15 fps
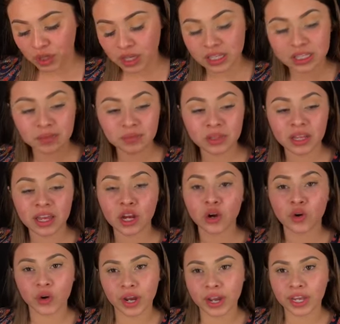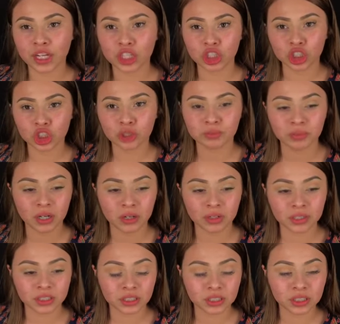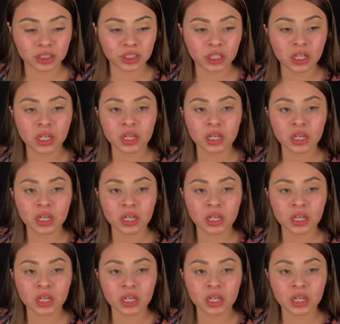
It's like grayish, brownish,